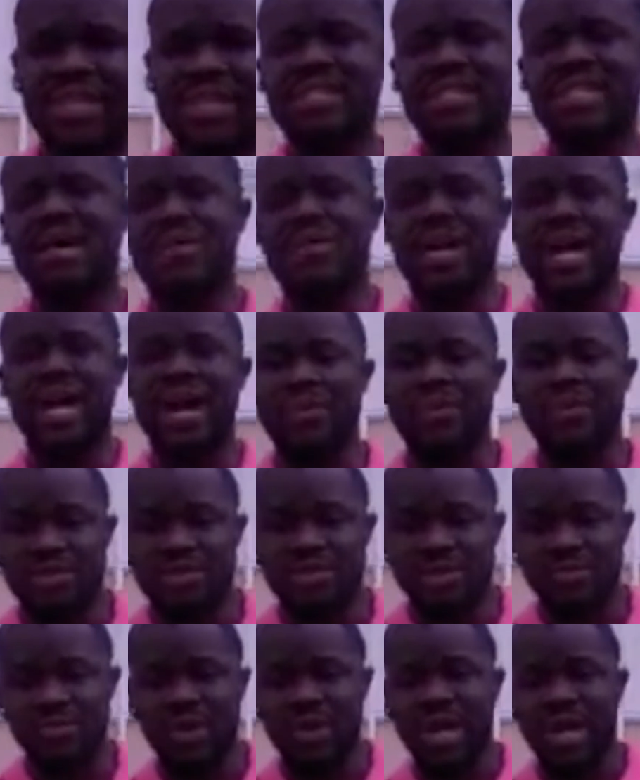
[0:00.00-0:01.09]
instance, like when I
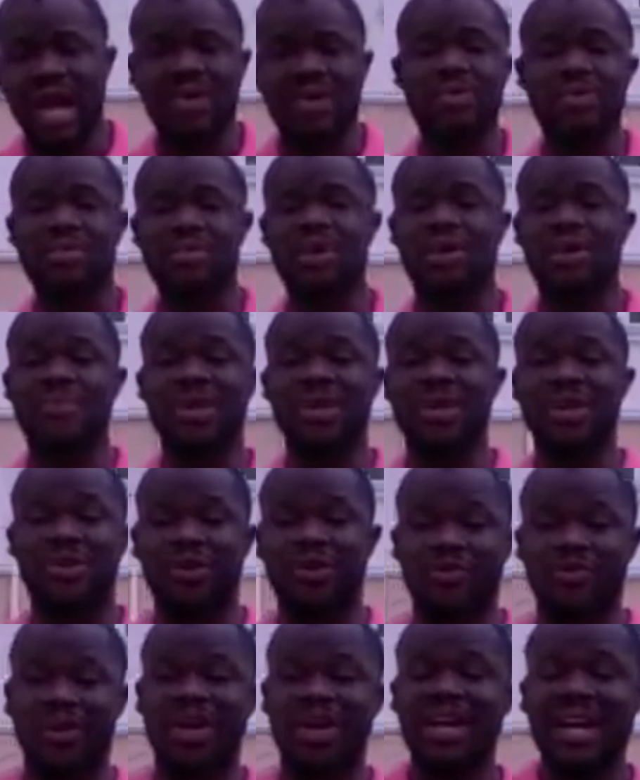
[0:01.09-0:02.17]
was when I was coming
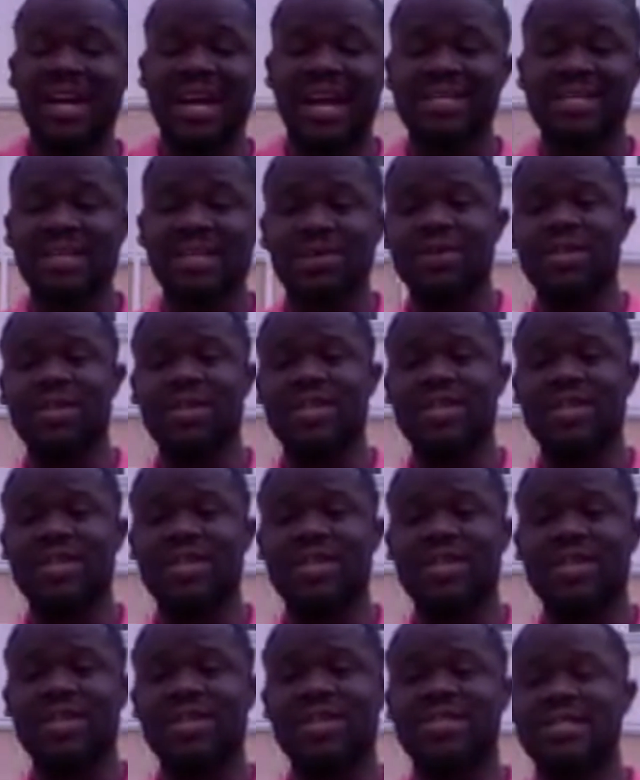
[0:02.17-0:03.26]
over, I said, okay,
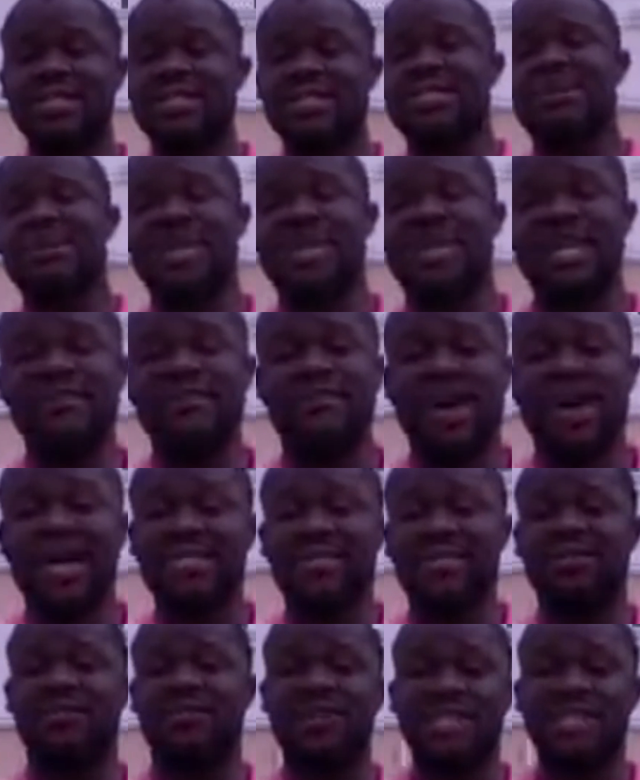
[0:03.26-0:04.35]
since I'm being
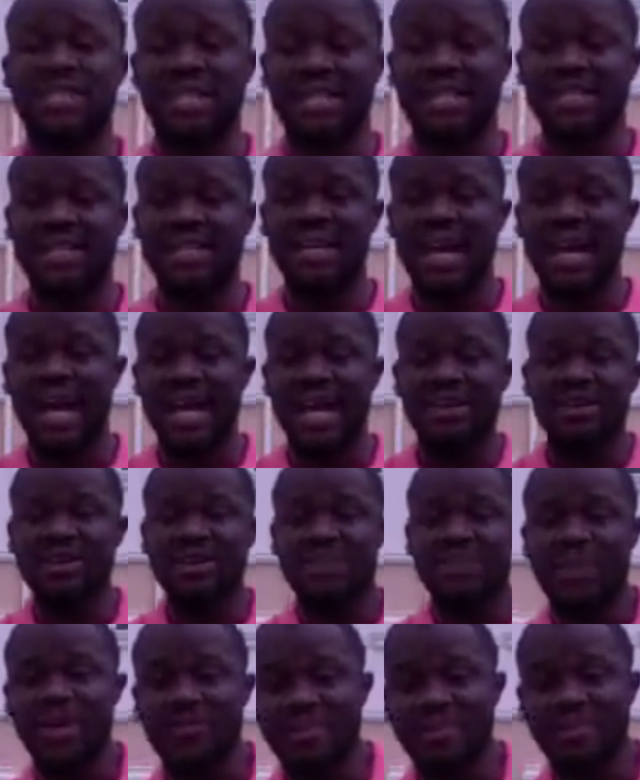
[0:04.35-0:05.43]
invited officially, are you
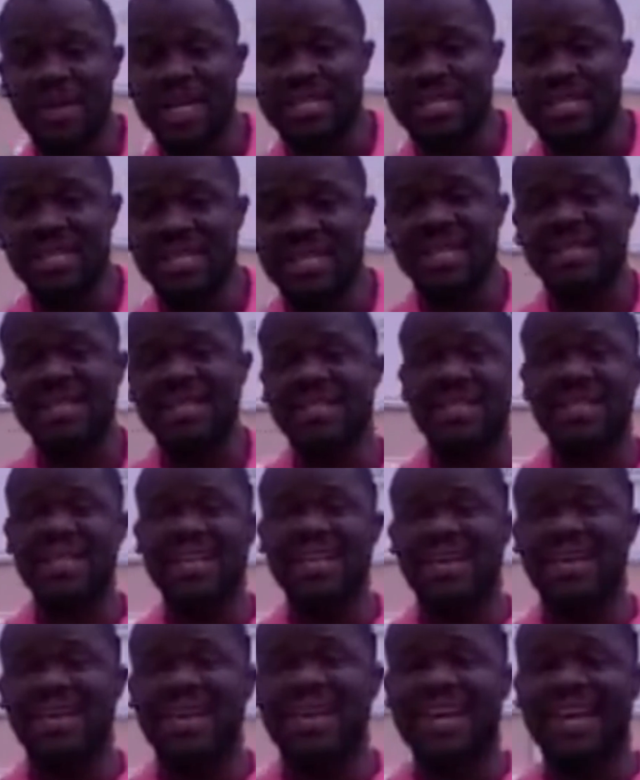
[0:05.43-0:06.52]
gonna pay for my ticket?
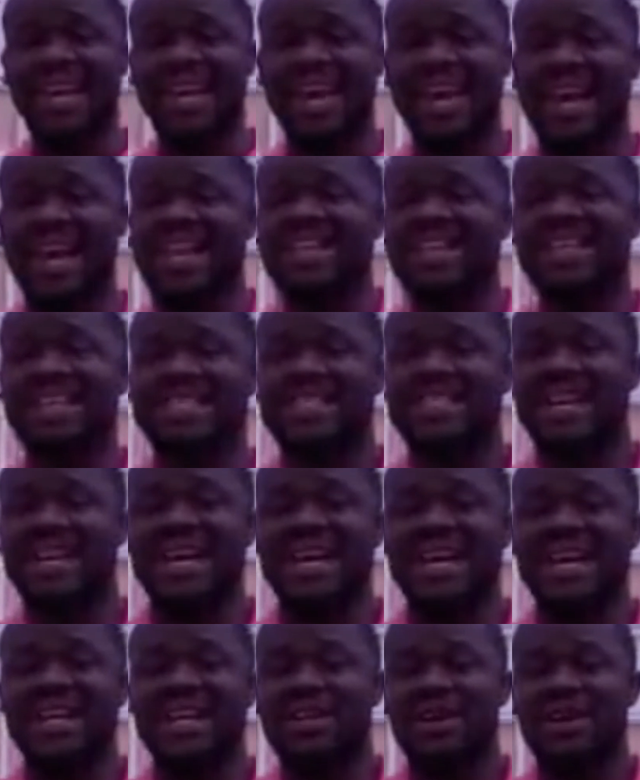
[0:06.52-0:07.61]
And they
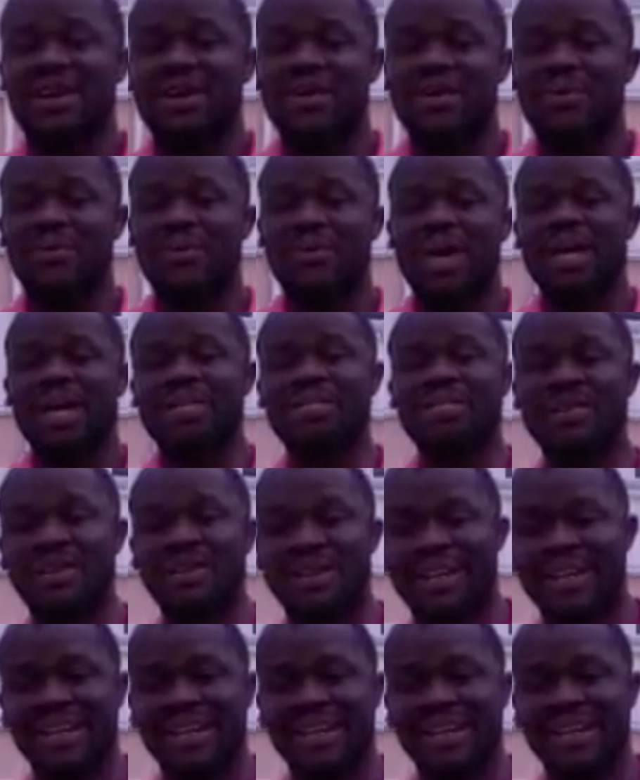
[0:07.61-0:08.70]
said, we are
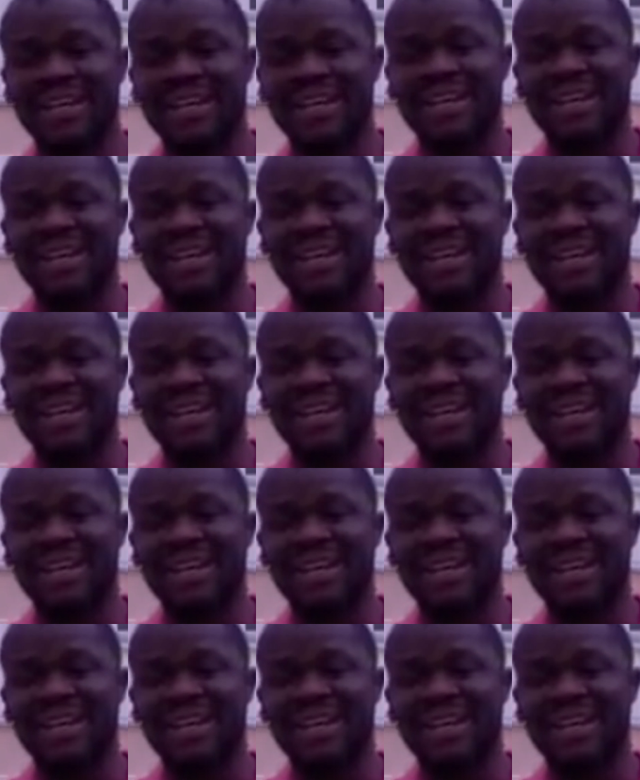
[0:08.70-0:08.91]
sorry.